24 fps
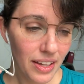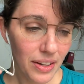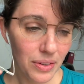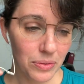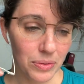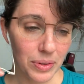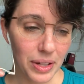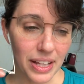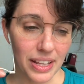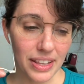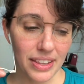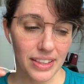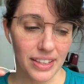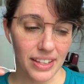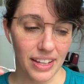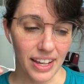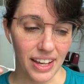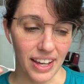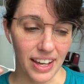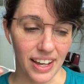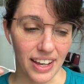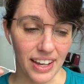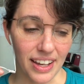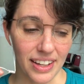with,
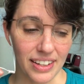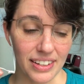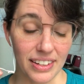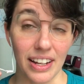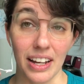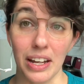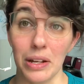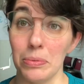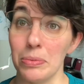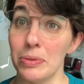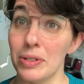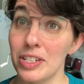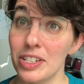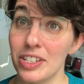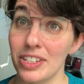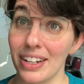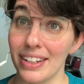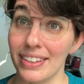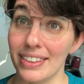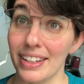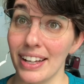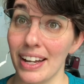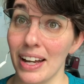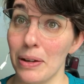and I
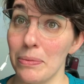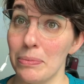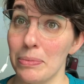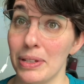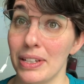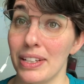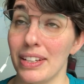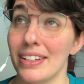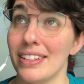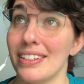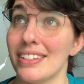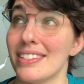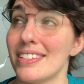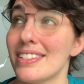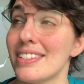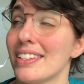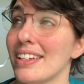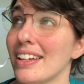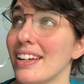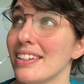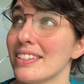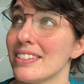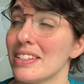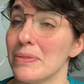appreciate that because
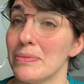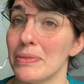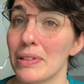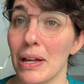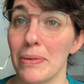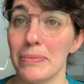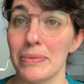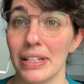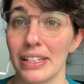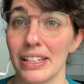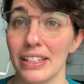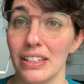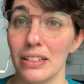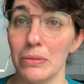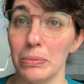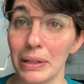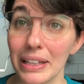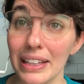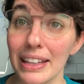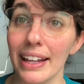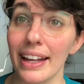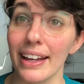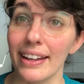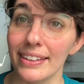sometimes I need to be
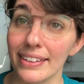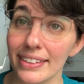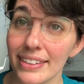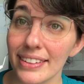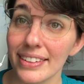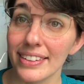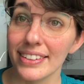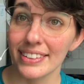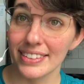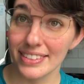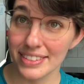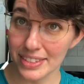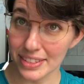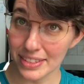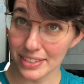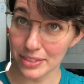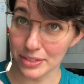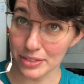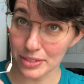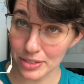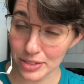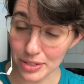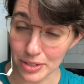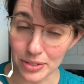led to
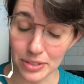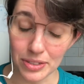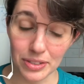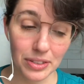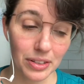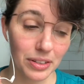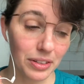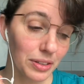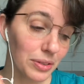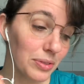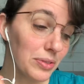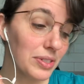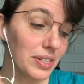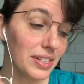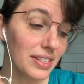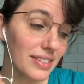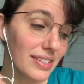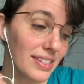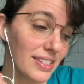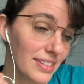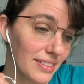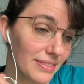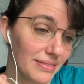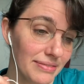certain
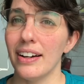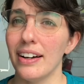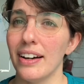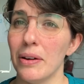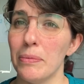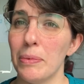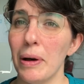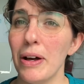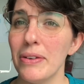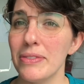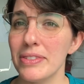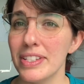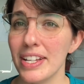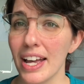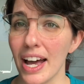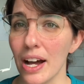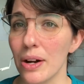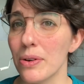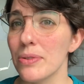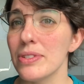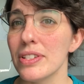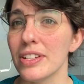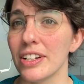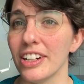conclusions. About
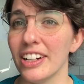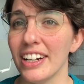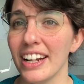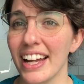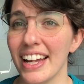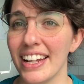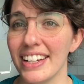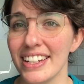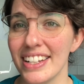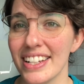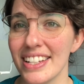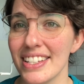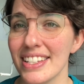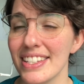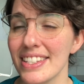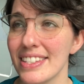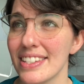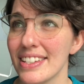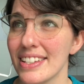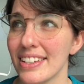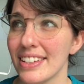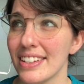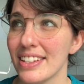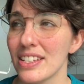Towser and
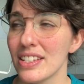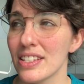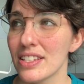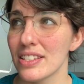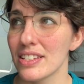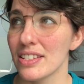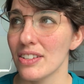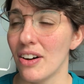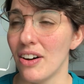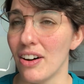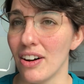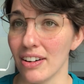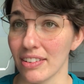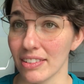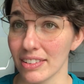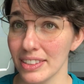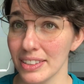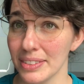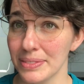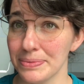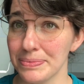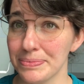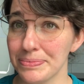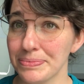his
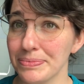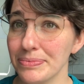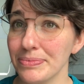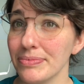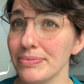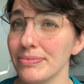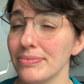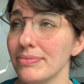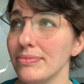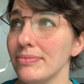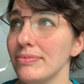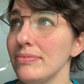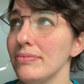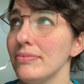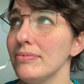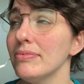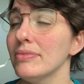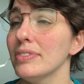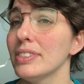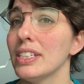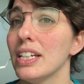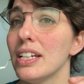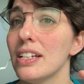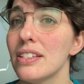song,
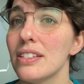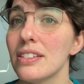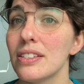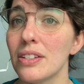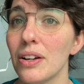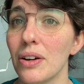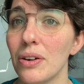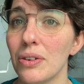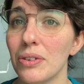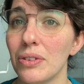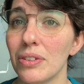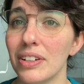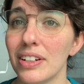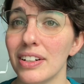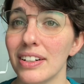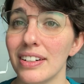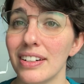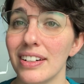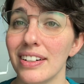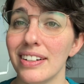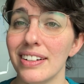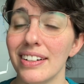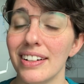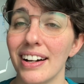so
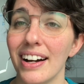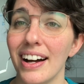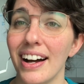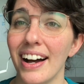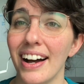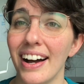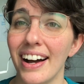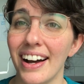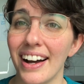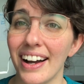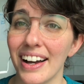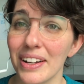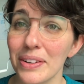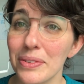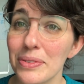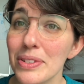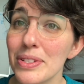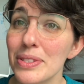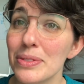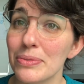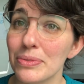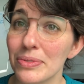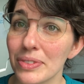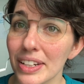I
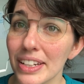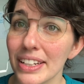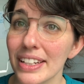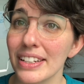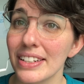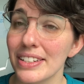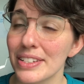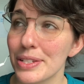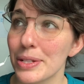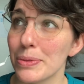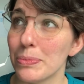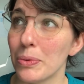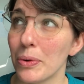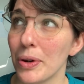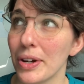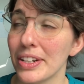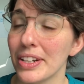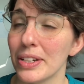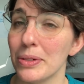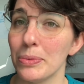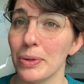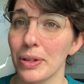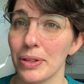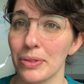was really
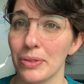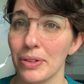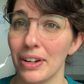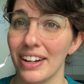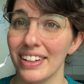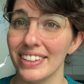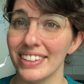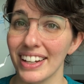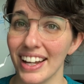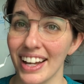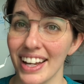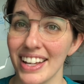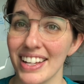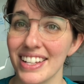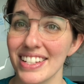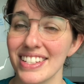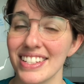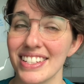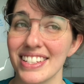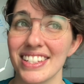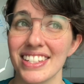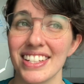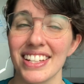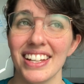disappointed with
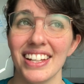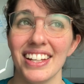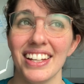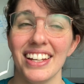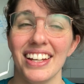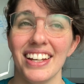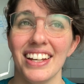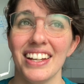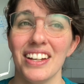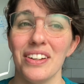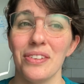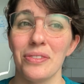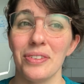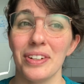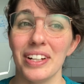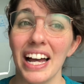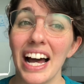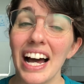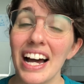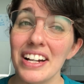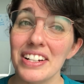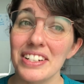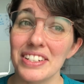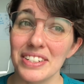Elias's
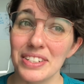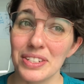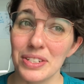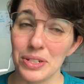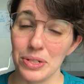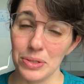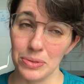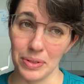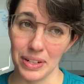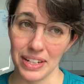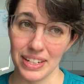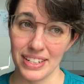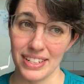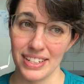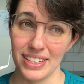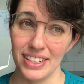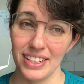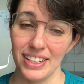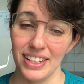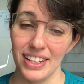reaction to it.